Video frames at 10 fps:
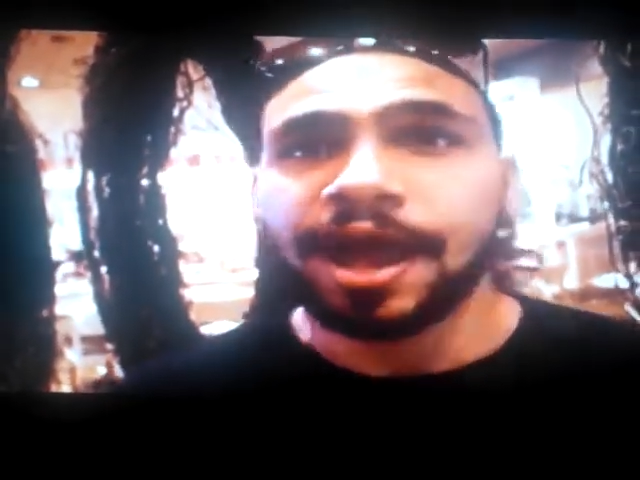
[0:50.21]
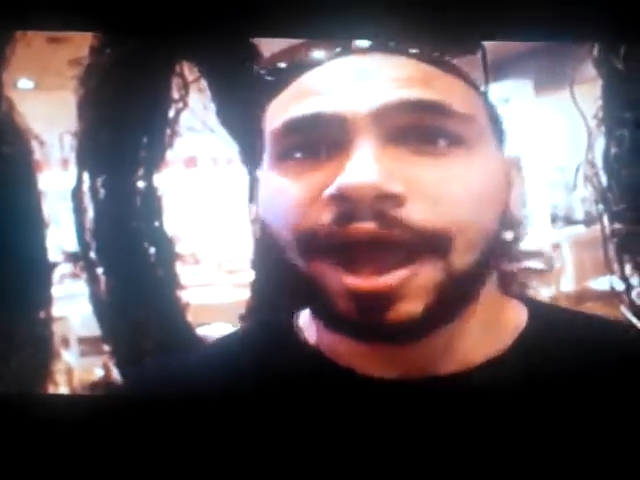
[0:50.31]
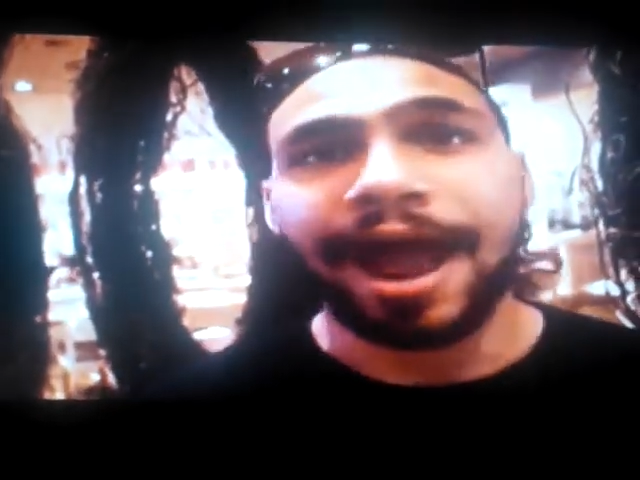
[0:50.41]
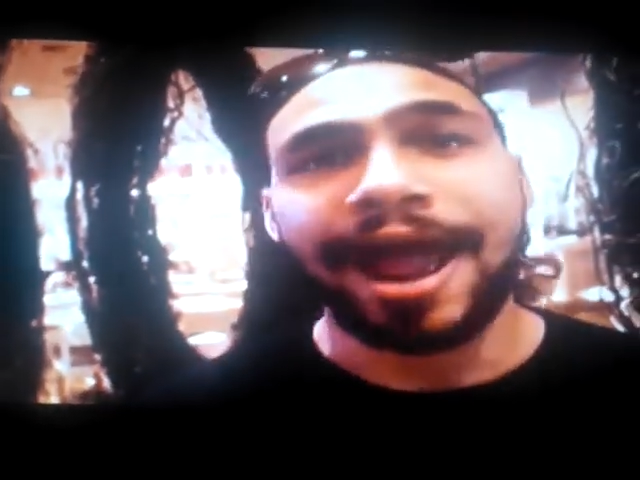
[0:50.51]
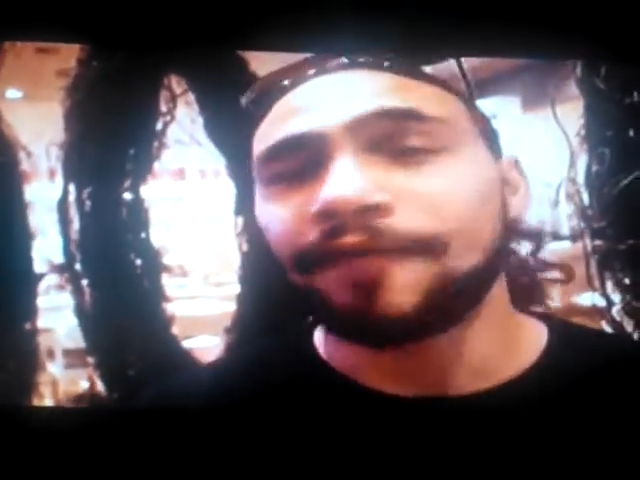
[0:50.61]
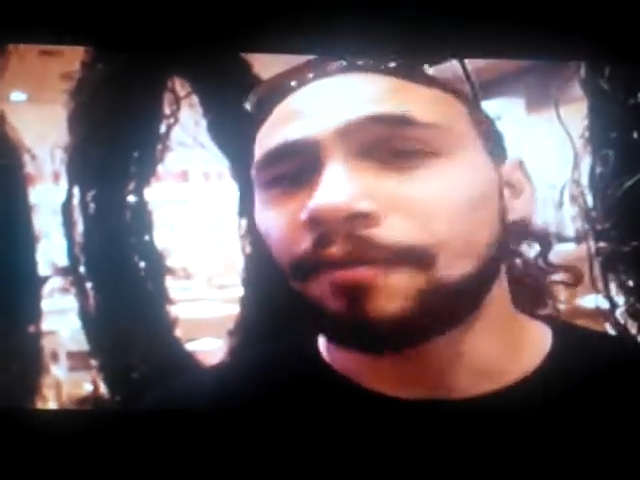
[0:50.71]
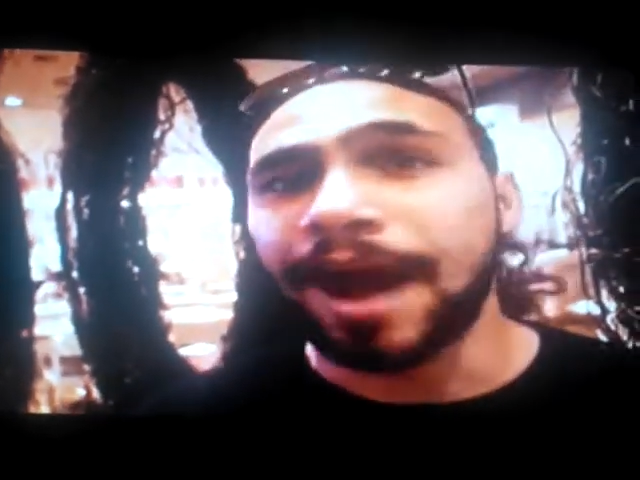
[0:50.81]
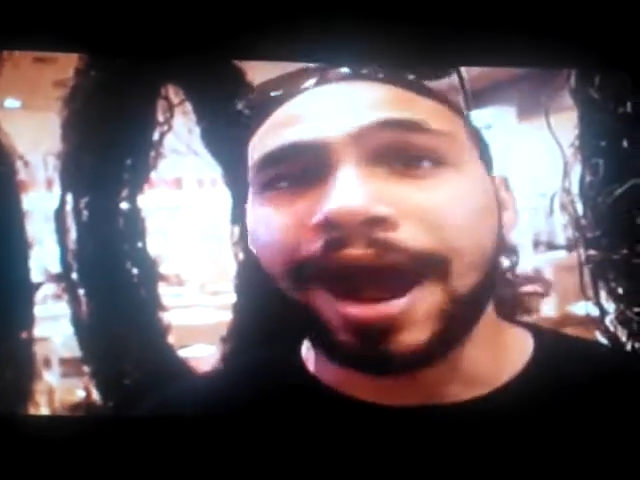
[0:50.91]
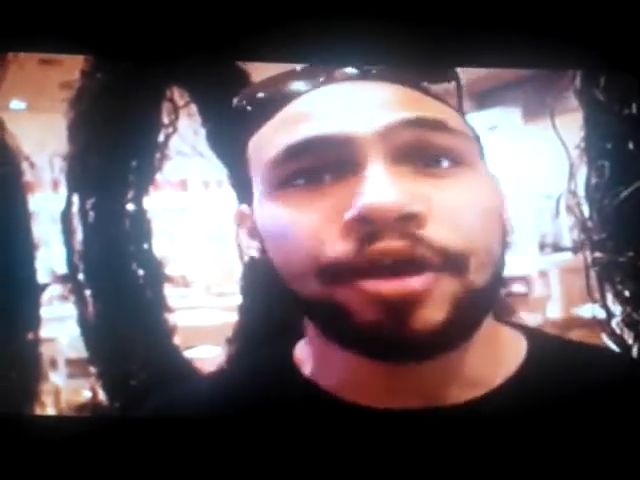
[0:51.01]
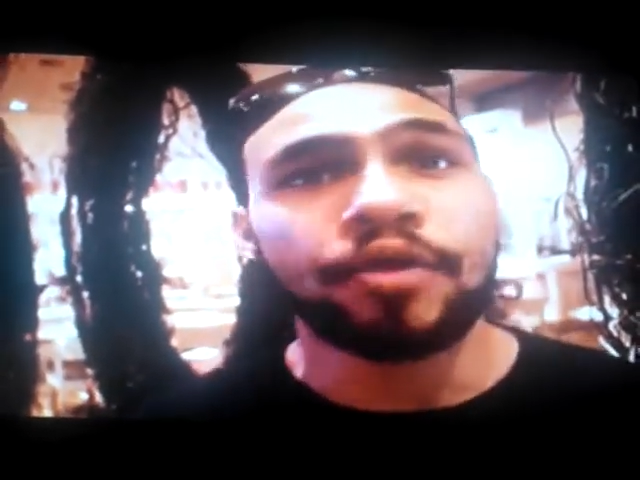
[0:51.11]
I have a
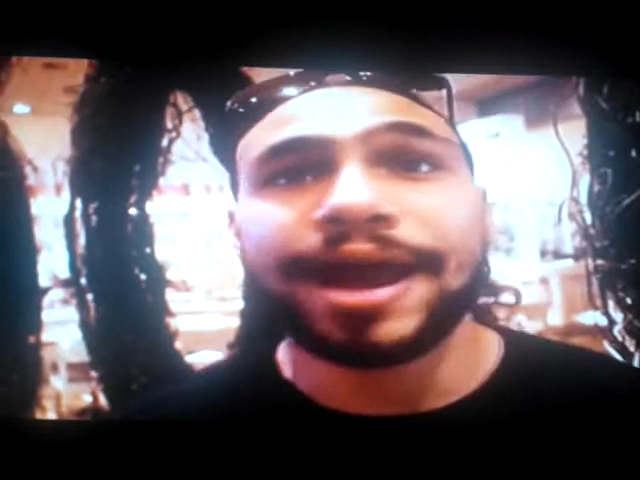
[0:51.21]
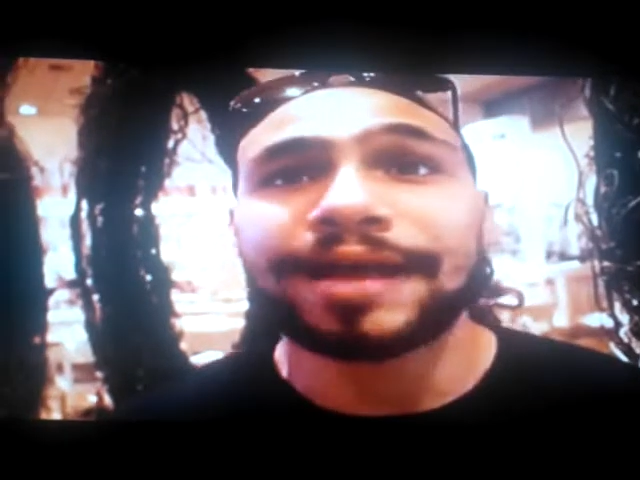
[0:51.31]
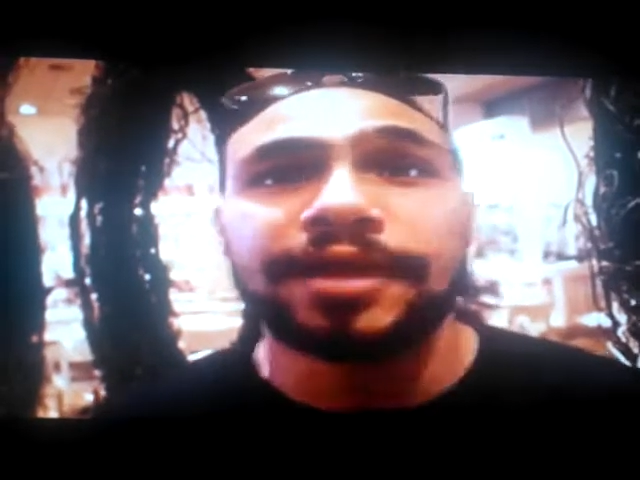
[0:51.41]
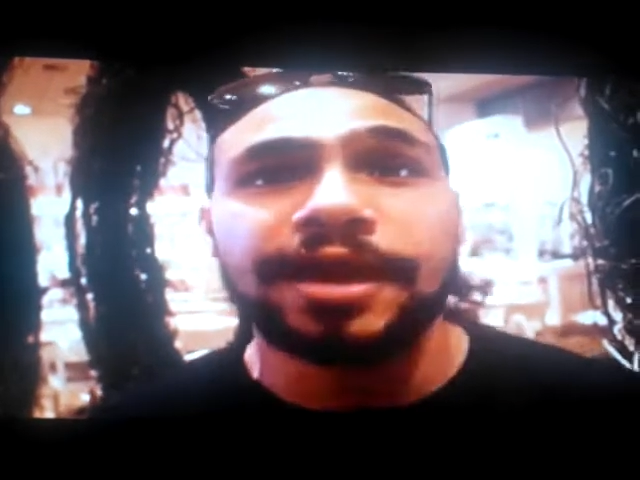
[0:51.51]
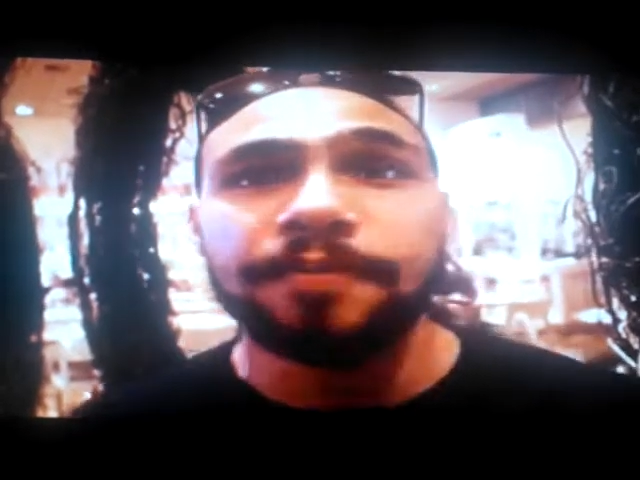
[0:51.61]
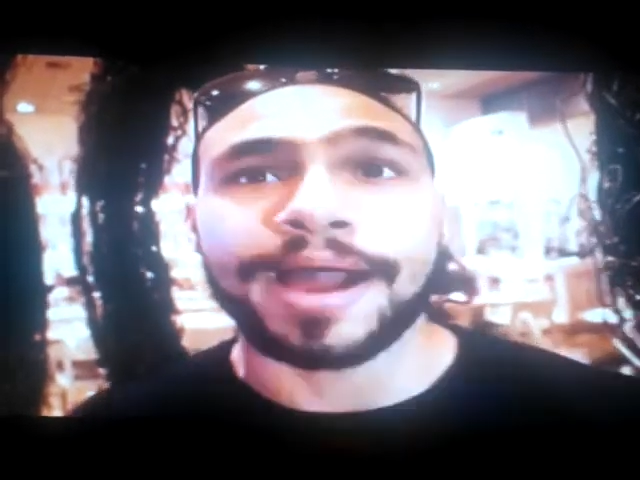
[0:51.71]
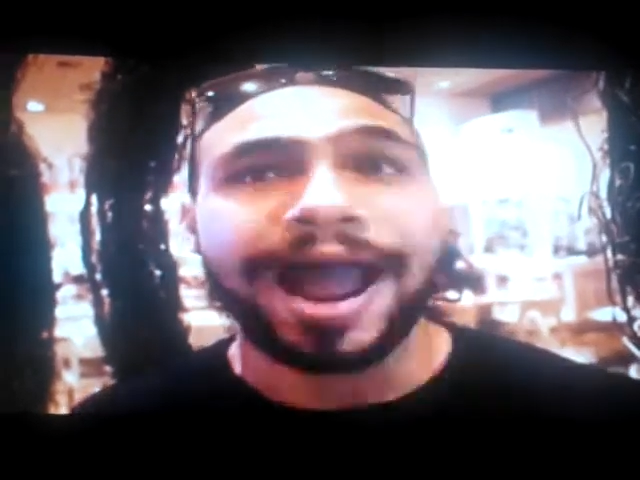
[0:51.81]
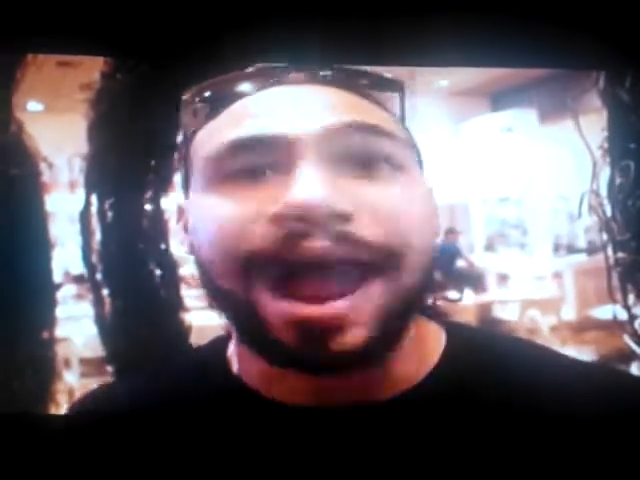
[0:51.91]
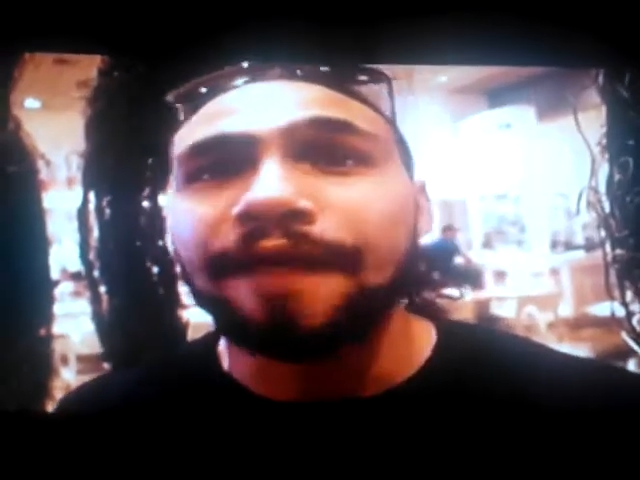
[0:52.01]
motto and I live by it.